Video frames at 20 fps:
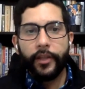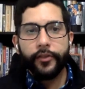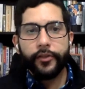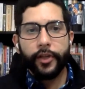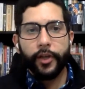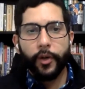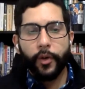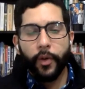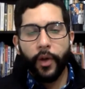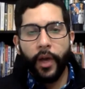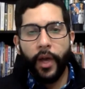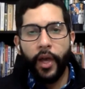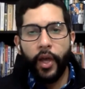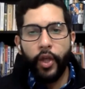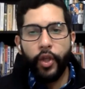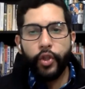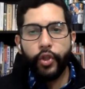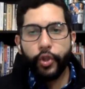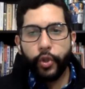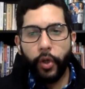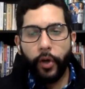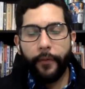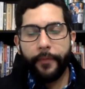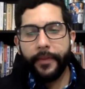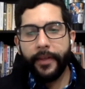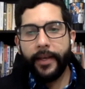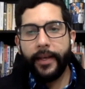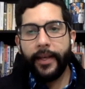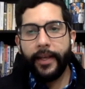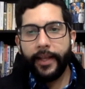So two of
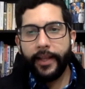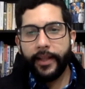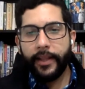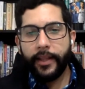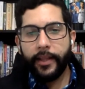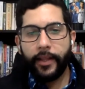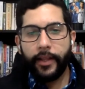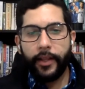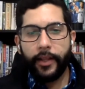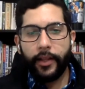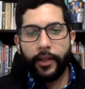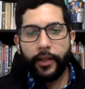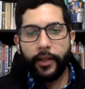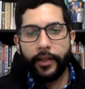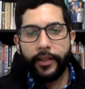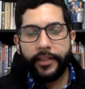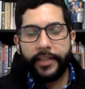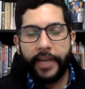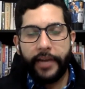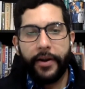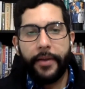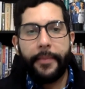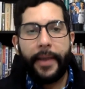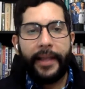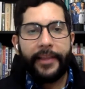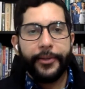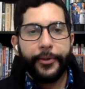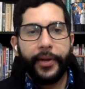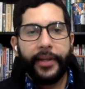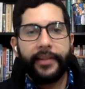the
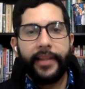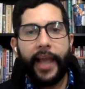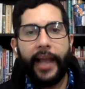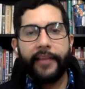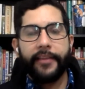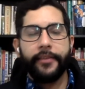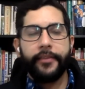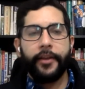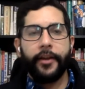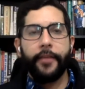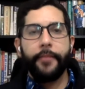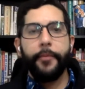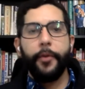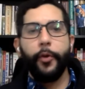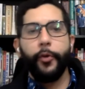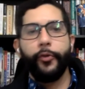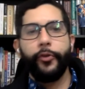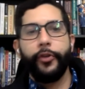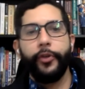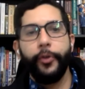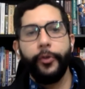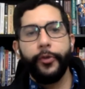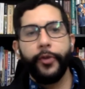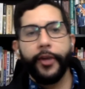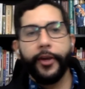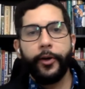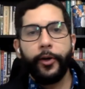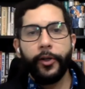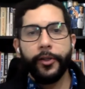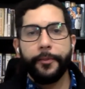gerrymandering tactics that are most used are
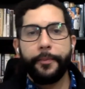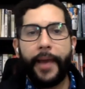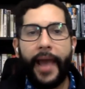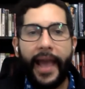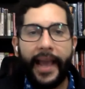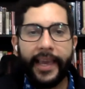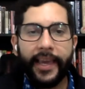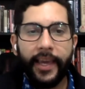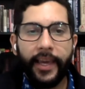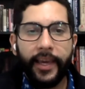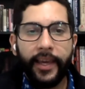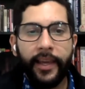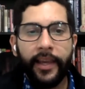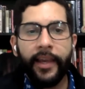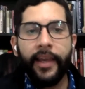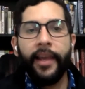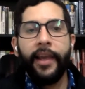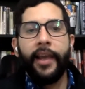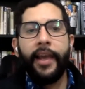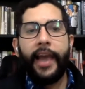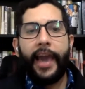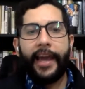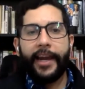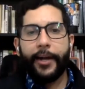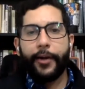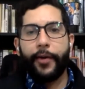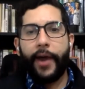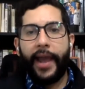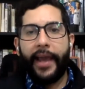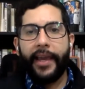called packing
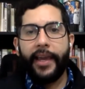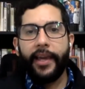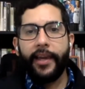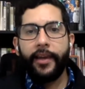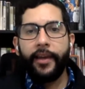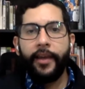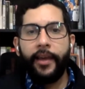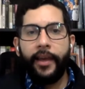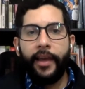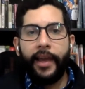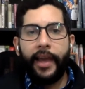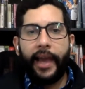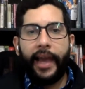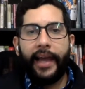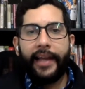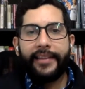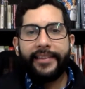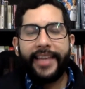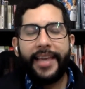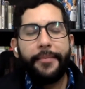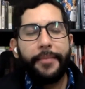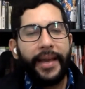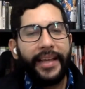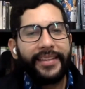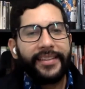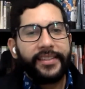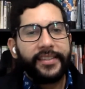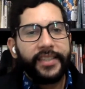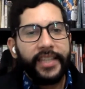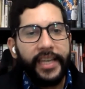and cracking. And they
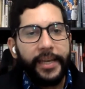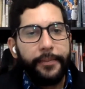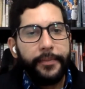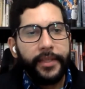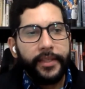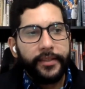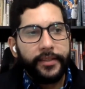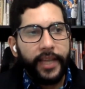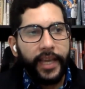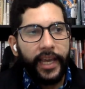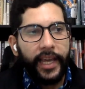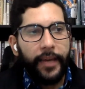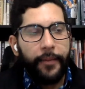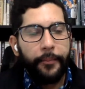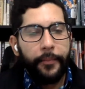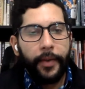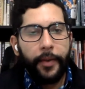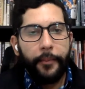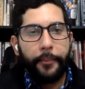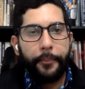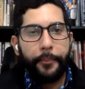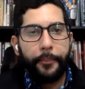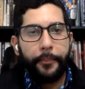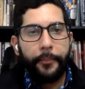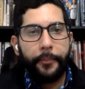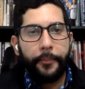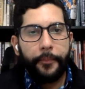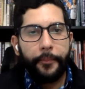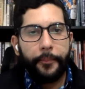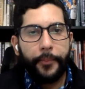might seem the same,
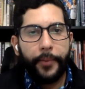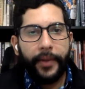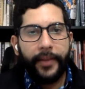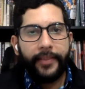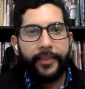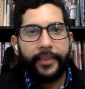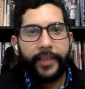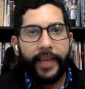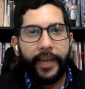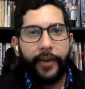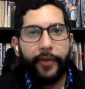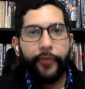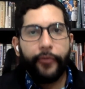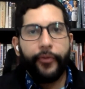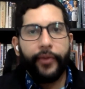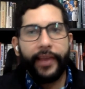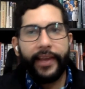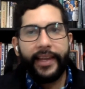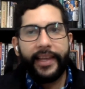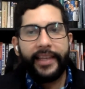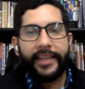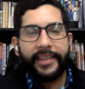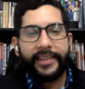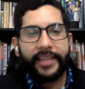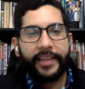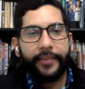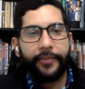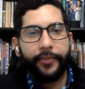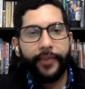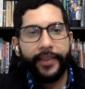but they're really
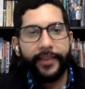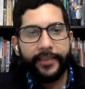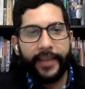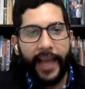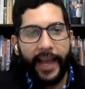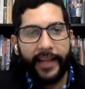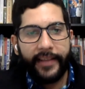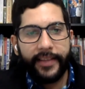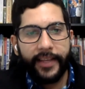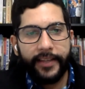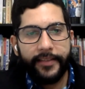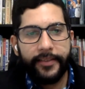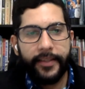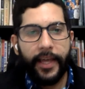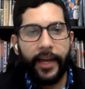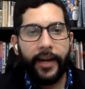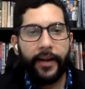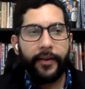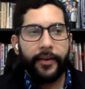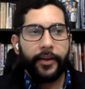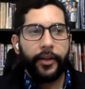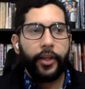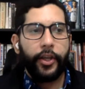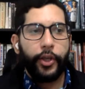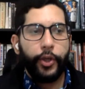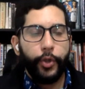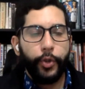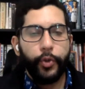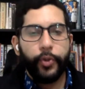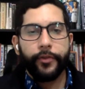different tactics that are
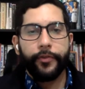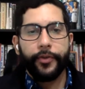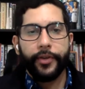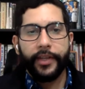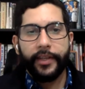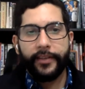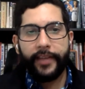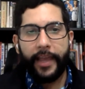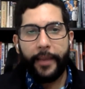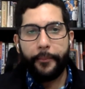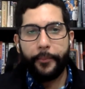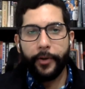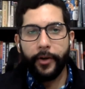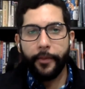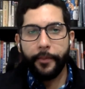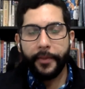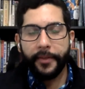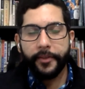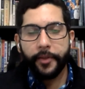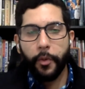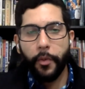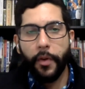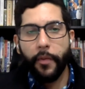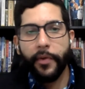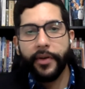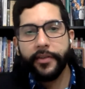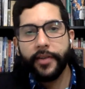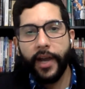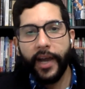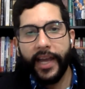used for the same purpose. So when
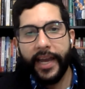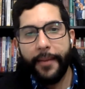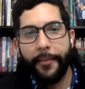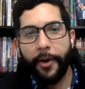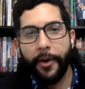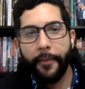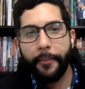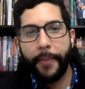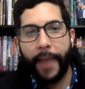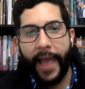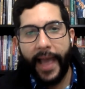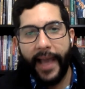we're talking about